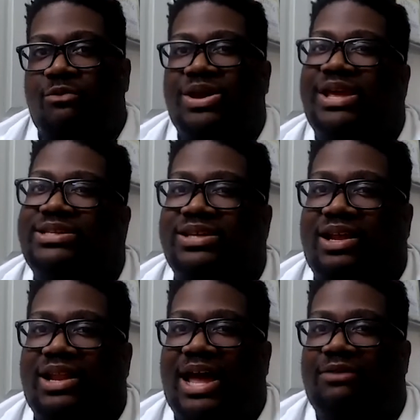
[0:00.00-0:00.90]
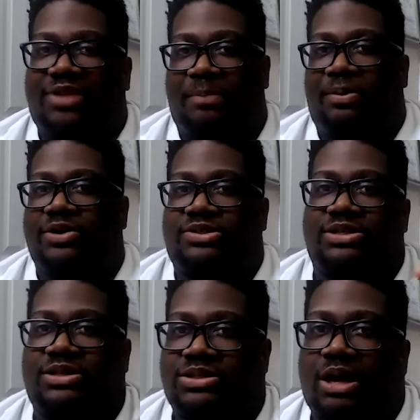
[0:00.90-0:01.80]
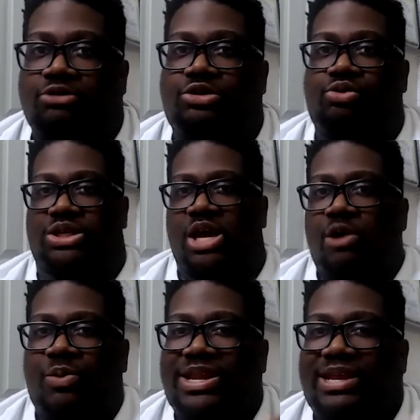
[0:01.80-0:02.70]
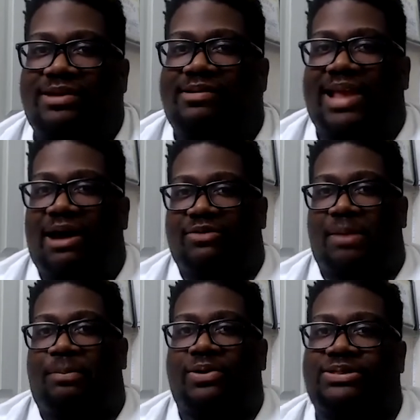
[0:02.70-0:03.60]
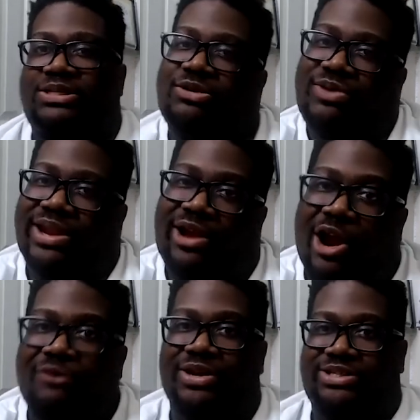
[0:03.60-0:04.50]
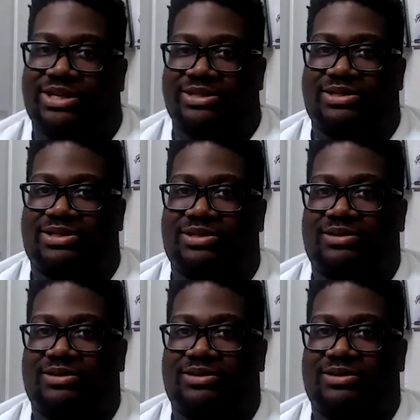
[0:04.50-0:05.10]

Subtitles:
We need to allow that person to talk to us. We need to allow that person to encourage us.